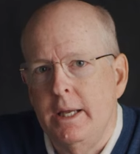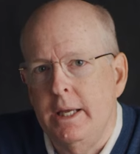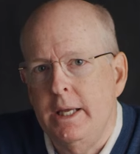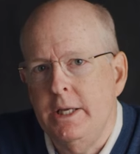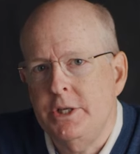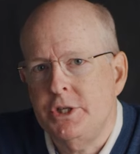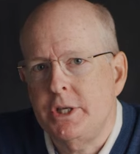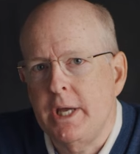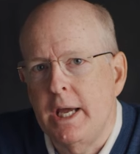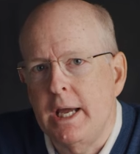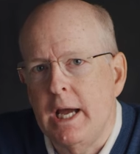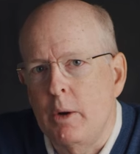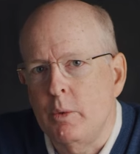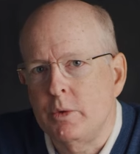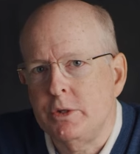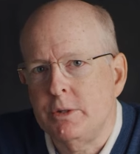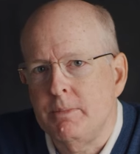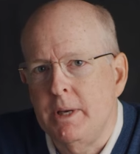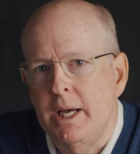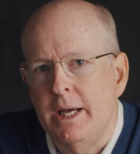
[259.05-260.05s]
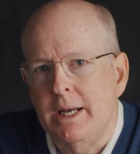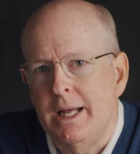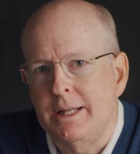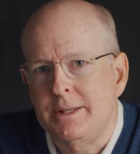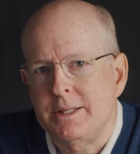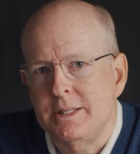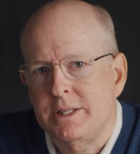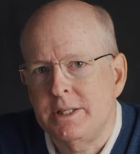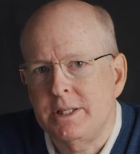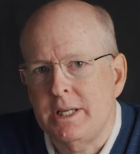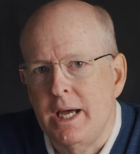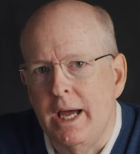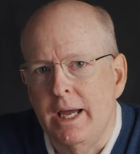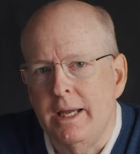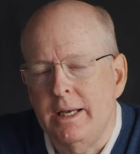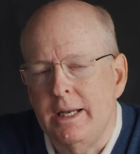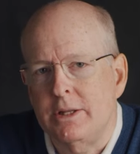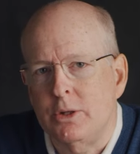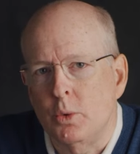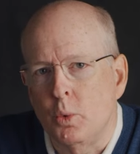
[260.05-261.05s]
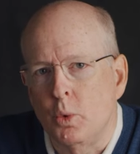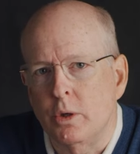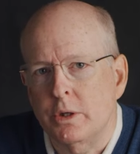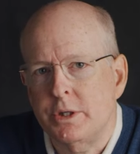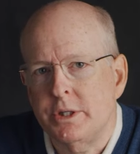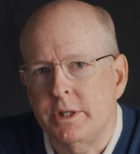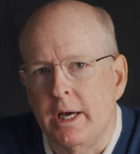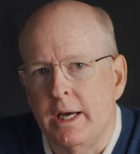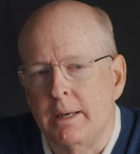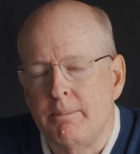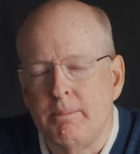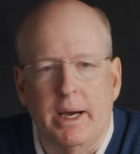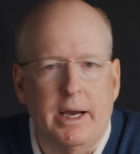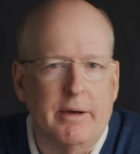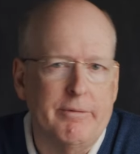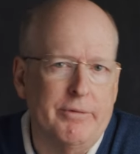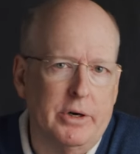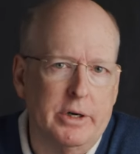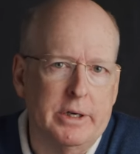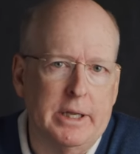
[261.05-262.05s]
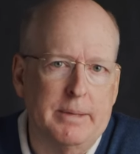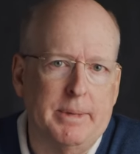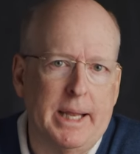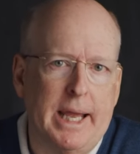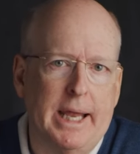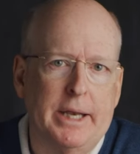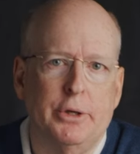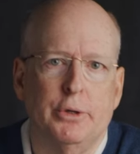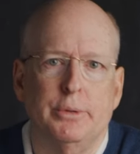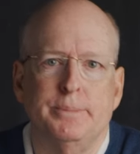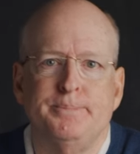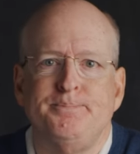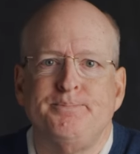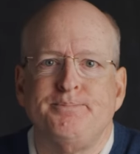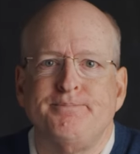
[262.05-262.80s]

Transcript: Each day I was met at the site, at the work site, by a fellow named Daniel.